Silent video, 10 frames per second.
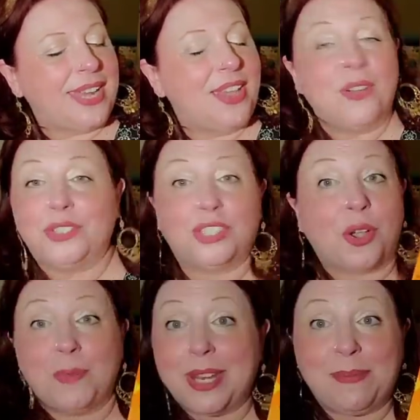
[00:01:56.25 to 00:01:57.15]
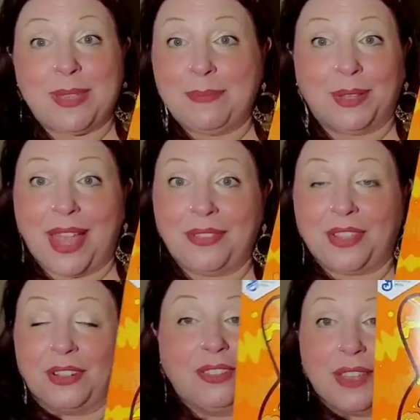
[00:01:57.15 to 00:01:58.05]
I know so many people
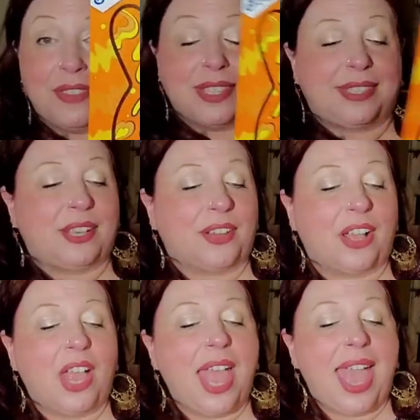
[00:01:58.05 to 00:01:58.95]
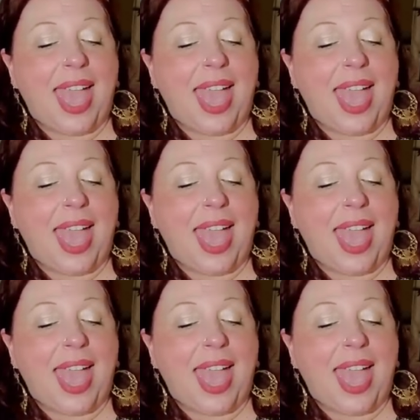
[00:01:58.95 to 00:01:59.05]
out there love this cereal,